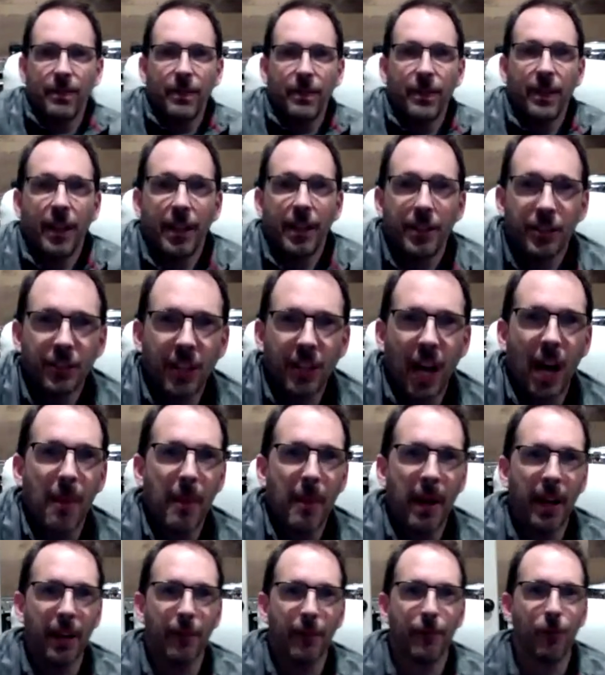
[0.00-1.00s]
I just
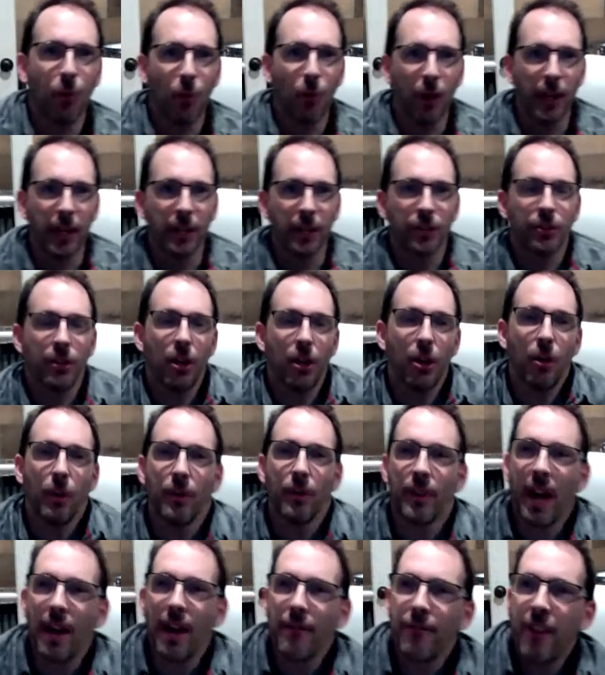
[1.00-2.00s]
commented for you. So we've
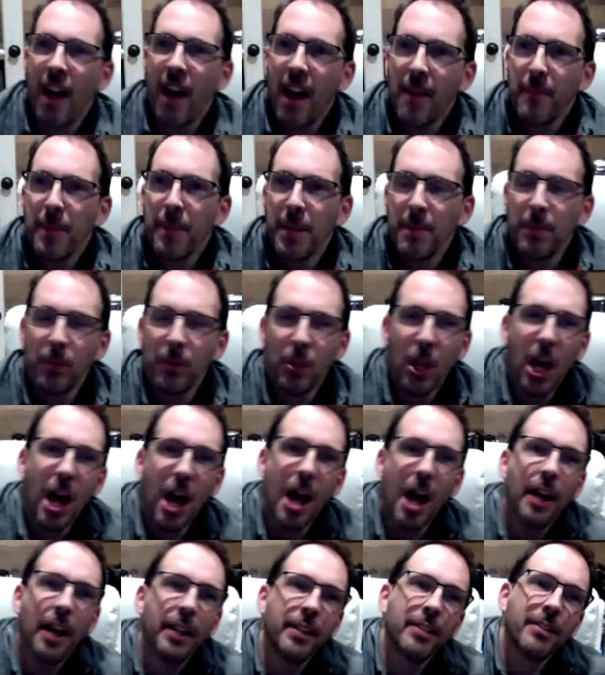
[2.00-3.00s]
got 5 people
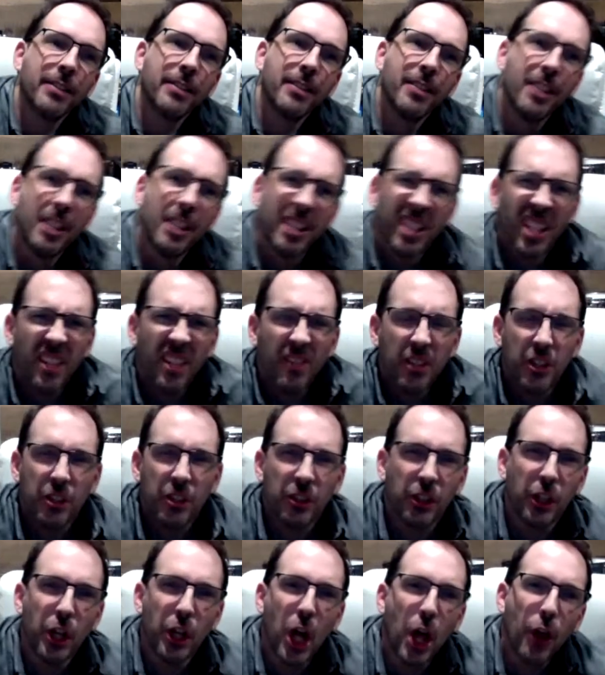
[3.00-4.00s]
on. Give you
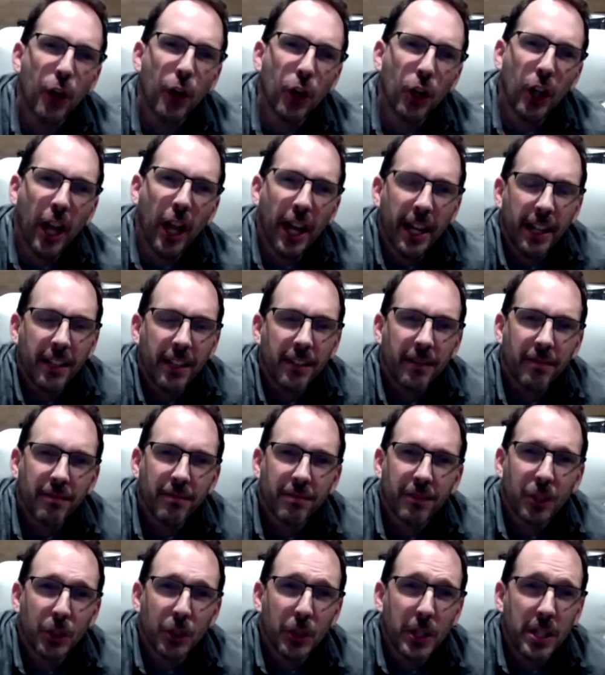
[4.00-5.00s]
just another like
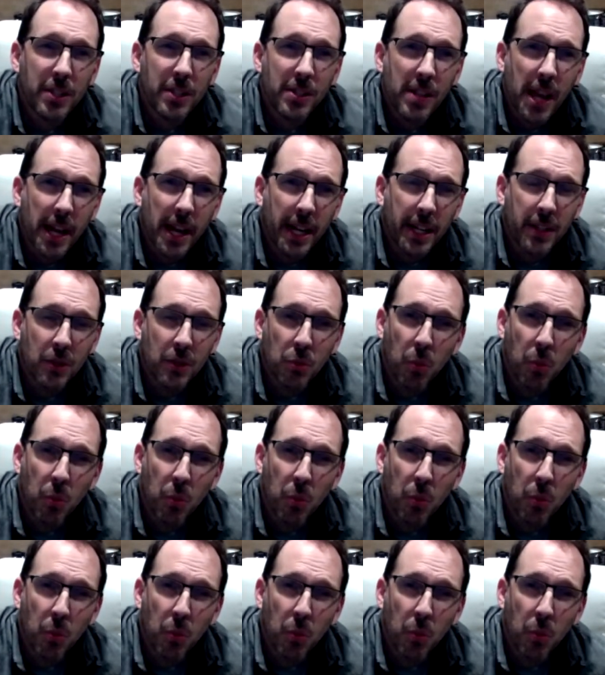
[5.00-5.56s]
30 seconds.